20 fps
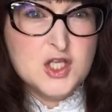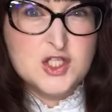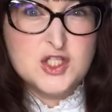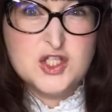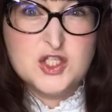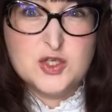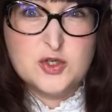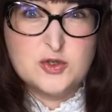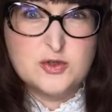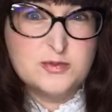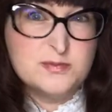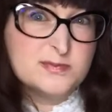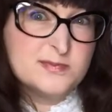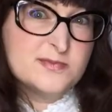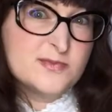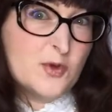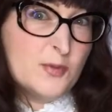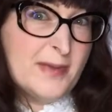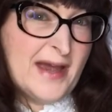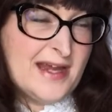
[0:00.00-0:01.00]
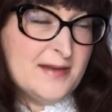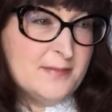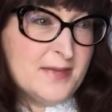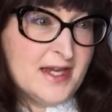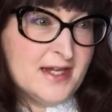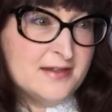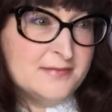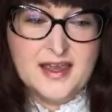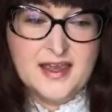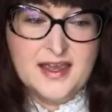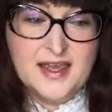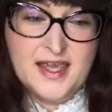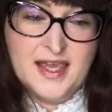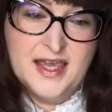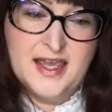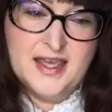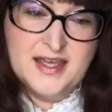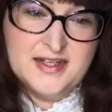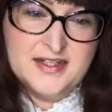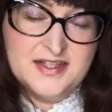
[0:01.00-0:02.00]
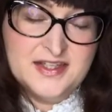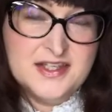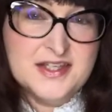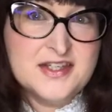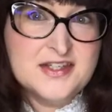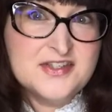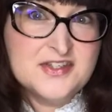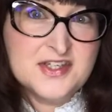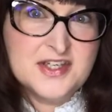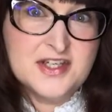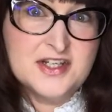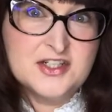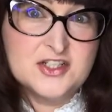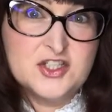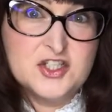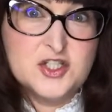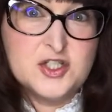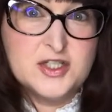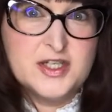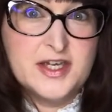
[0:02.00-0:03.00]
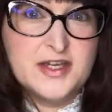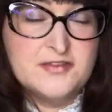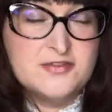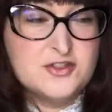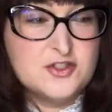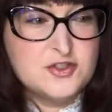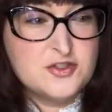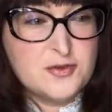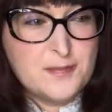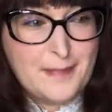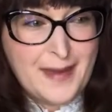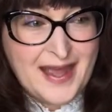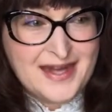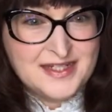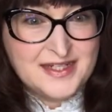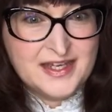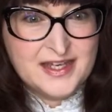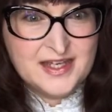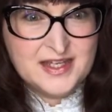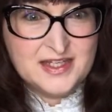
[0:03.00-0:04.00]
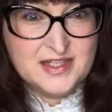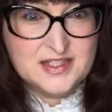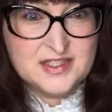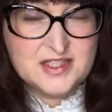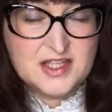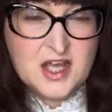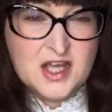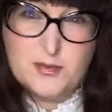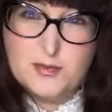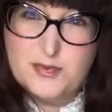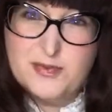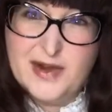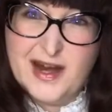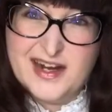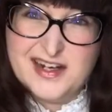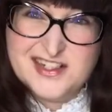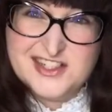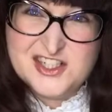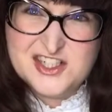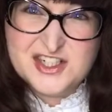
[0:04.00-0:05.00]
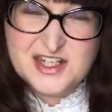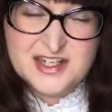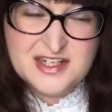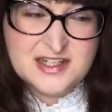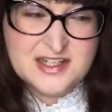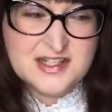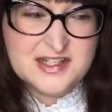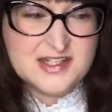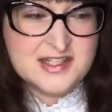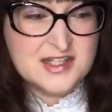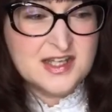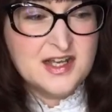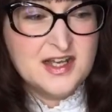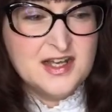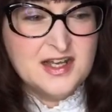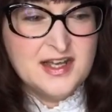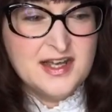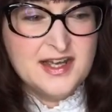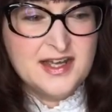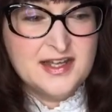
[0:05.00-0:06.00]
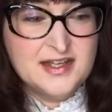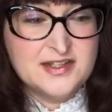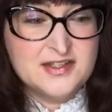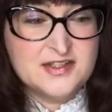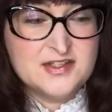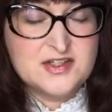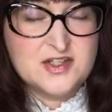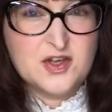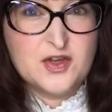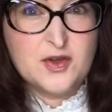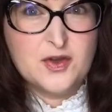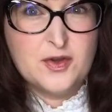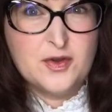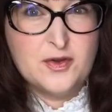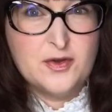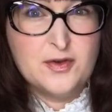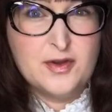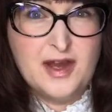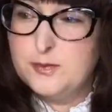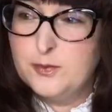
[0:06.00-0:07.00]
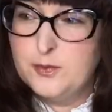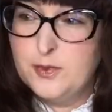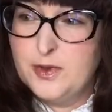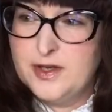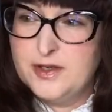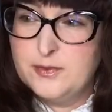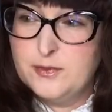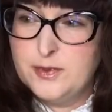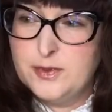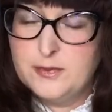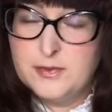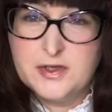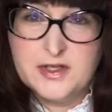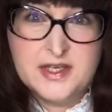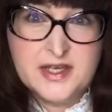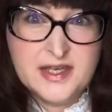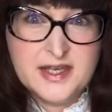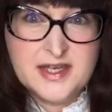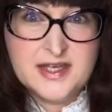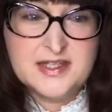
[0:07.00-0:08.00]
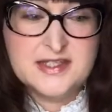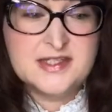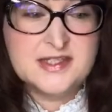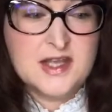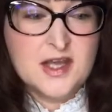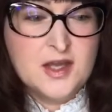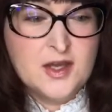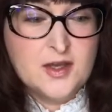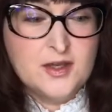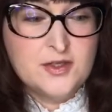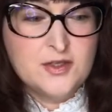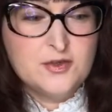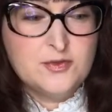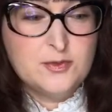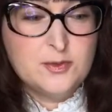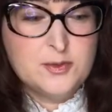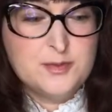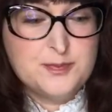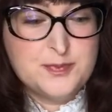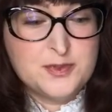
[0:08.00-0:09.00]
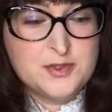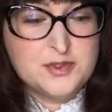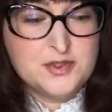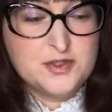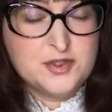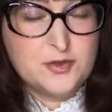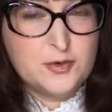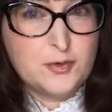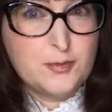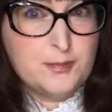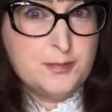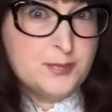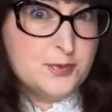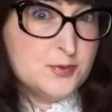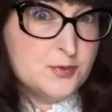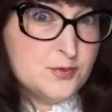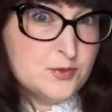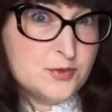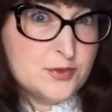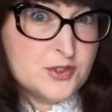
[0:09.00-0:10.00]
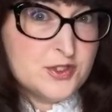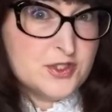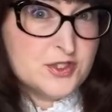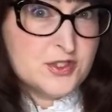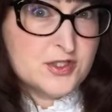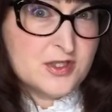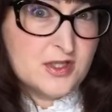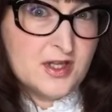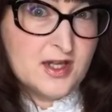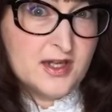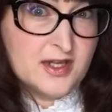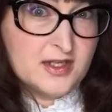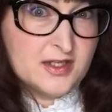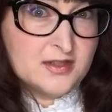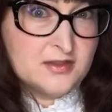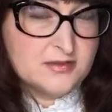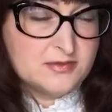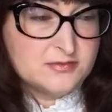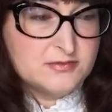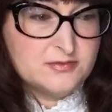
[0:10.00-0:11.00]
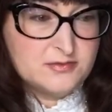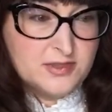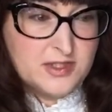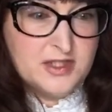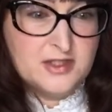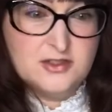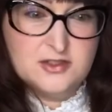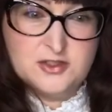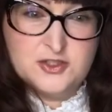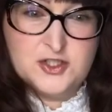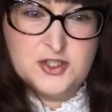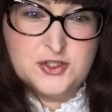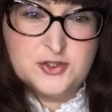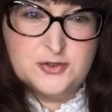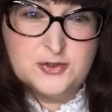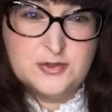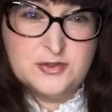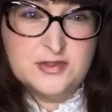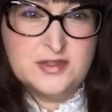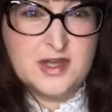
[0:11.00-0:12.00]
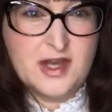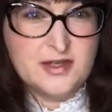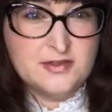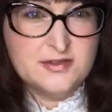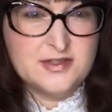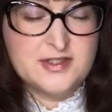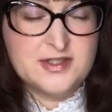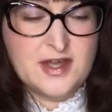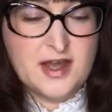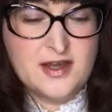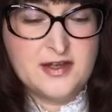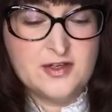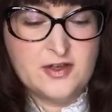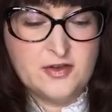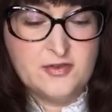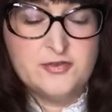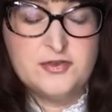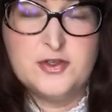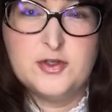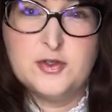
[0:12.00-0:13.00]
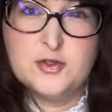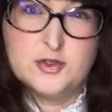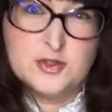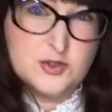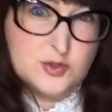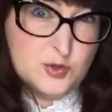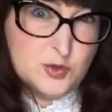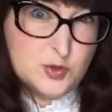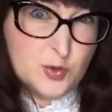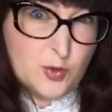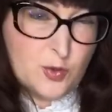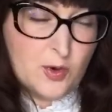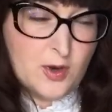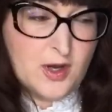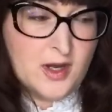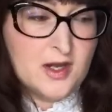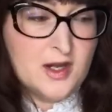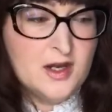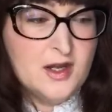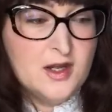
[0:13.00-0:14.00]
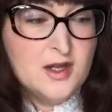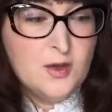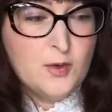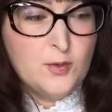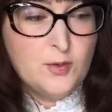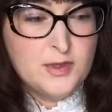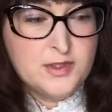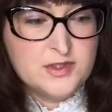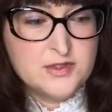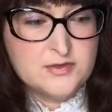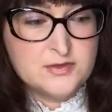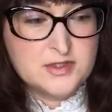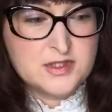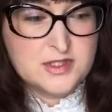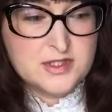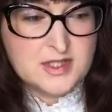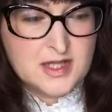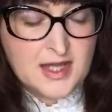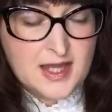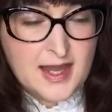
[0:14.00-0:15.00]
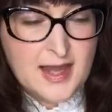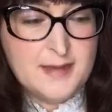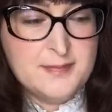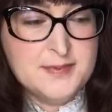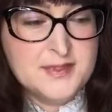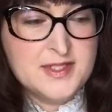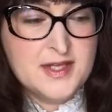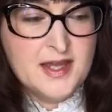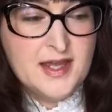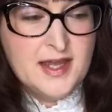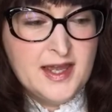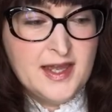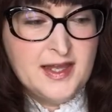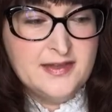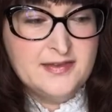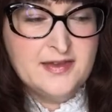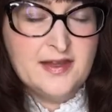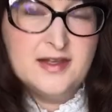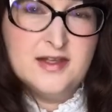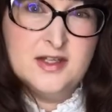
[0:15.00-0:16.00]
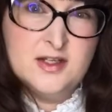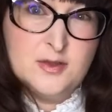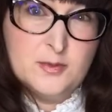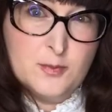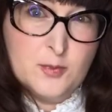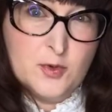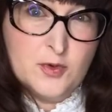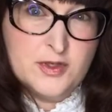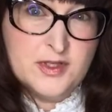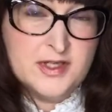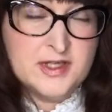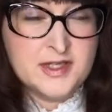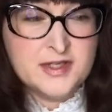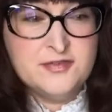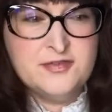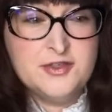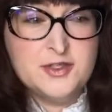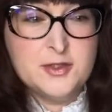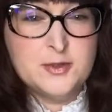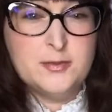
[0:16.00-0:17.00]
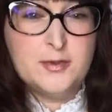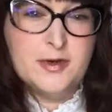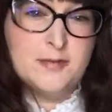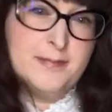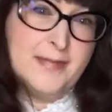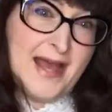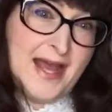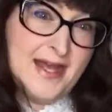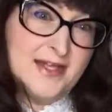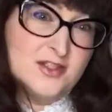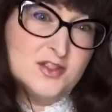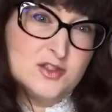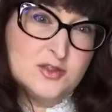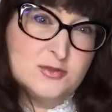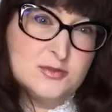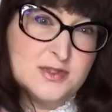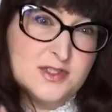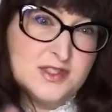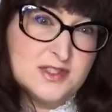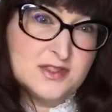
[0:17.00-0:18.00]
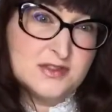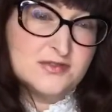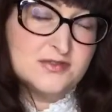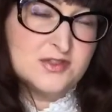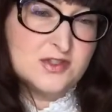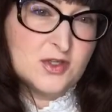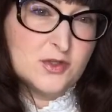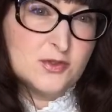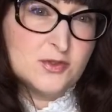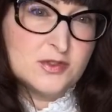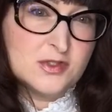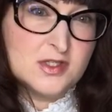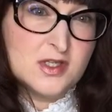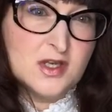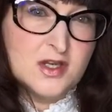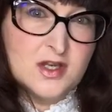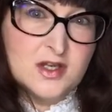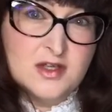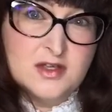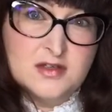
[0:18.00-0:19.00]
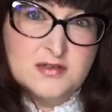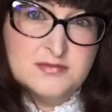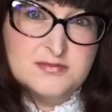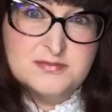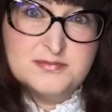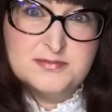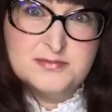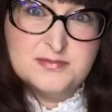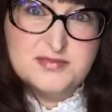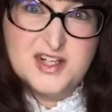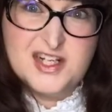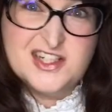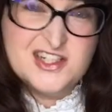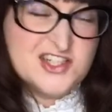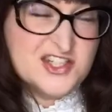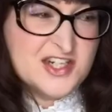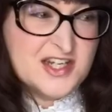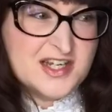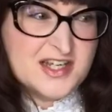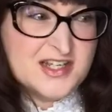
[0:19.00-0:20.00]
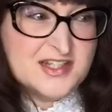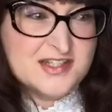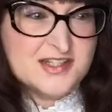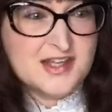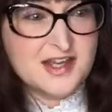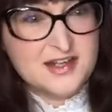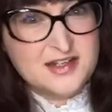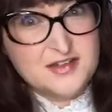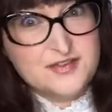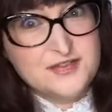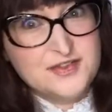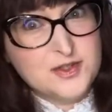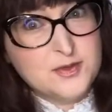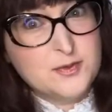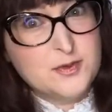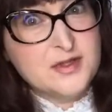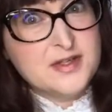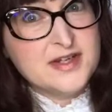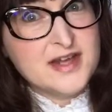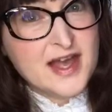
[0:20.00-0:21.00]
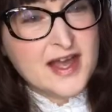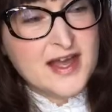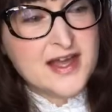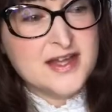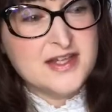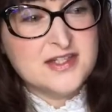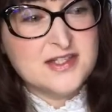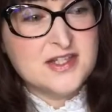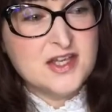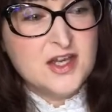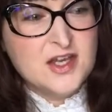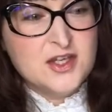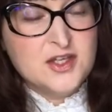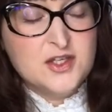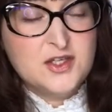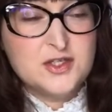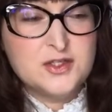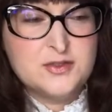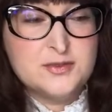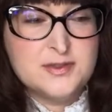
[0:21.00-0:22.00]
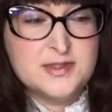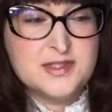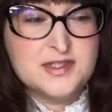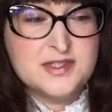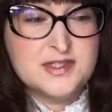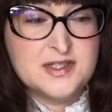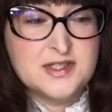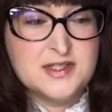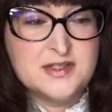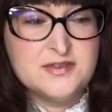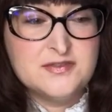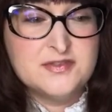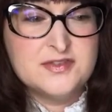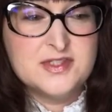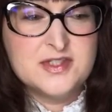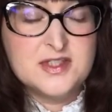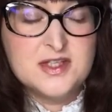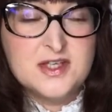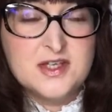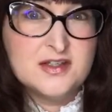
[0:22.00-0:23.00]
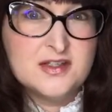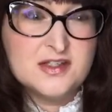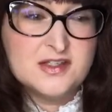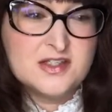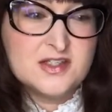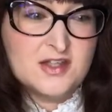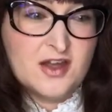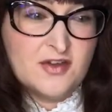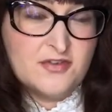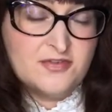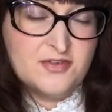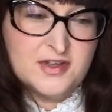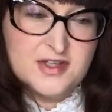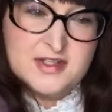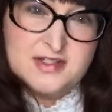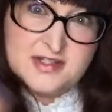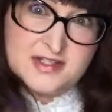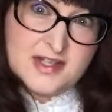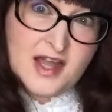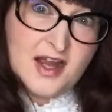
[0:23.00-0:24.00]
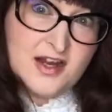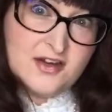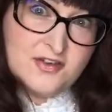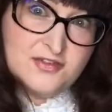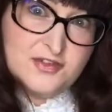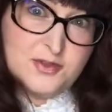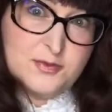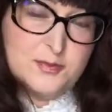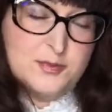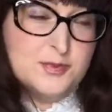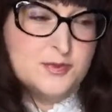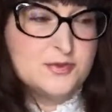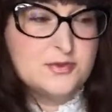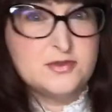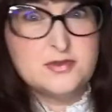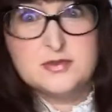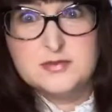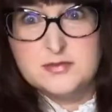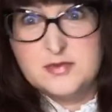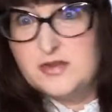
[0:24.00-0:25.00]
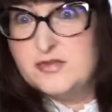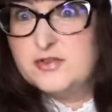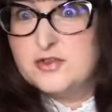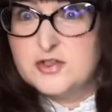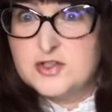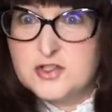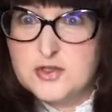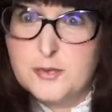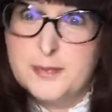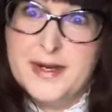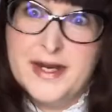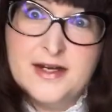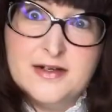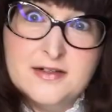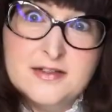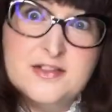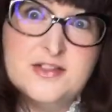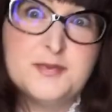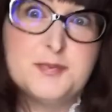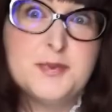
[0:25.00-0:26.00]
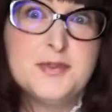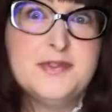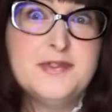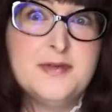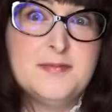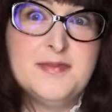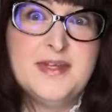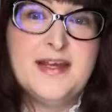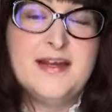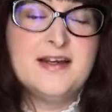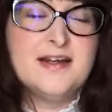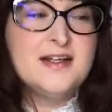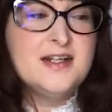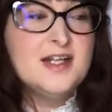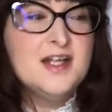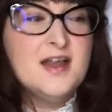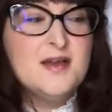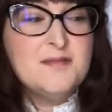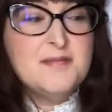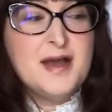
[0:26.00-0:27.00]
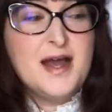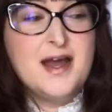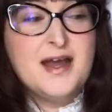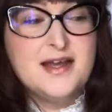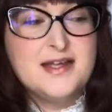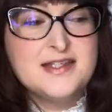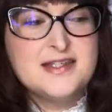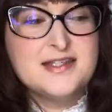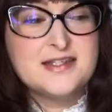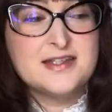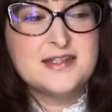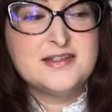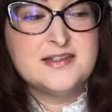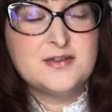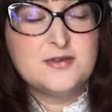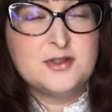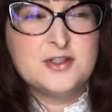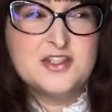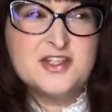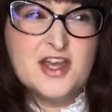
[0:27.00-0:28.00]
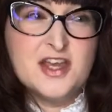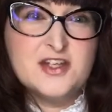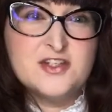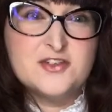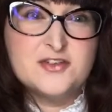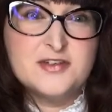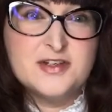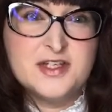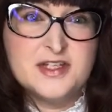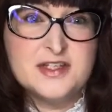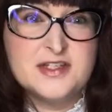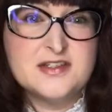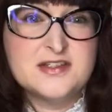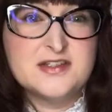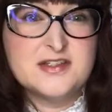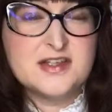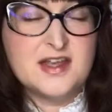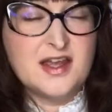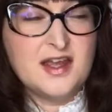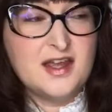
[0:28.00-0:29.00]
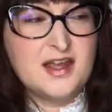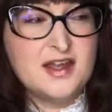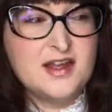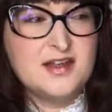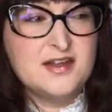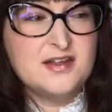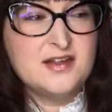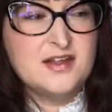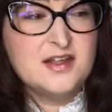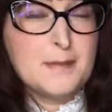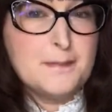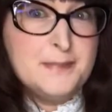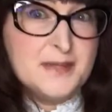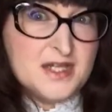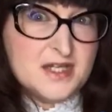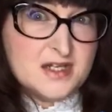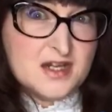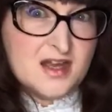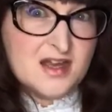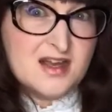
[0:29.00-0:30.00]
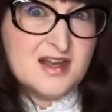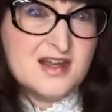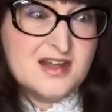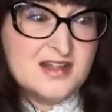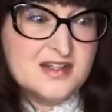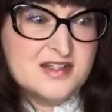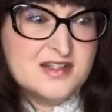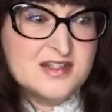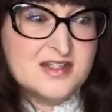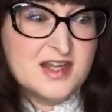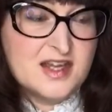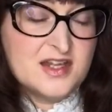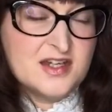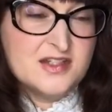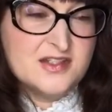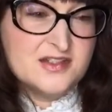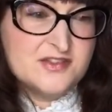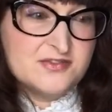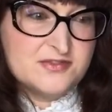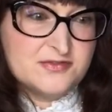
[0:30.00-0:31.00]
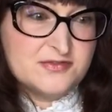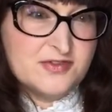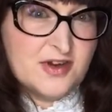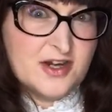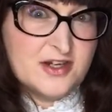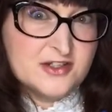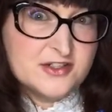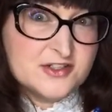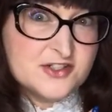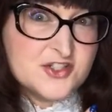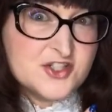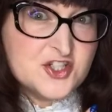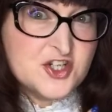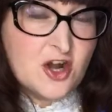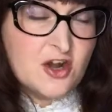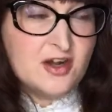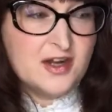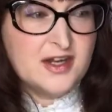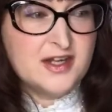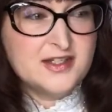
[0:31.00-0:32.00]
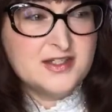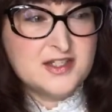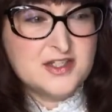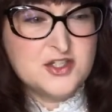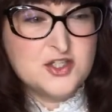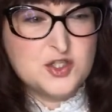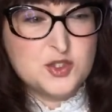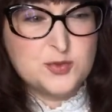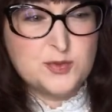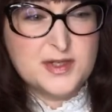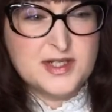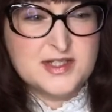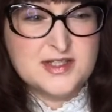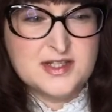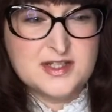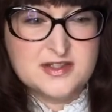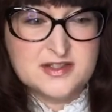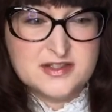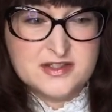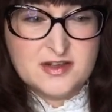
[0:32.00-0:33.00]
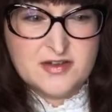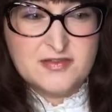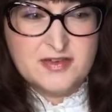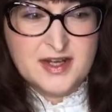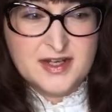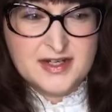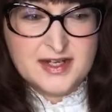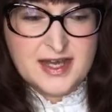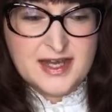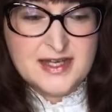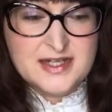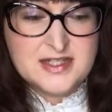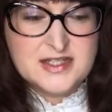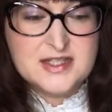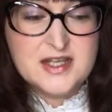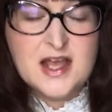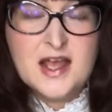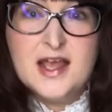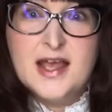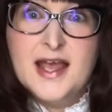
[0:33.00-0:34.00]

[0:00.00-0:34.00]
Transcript: so a bad man, and he's here to give to the bad kids branches. And so when we were kids, you would put your boots, like real shoes, outside of your door when you slept, and then in the morning, if you were bad, you received those branches, and if you were nice, you received stuff inside of your boot. Of course your parents put them there, but there were tangerines and peanuts and various chocolate and sweets and stuff like that.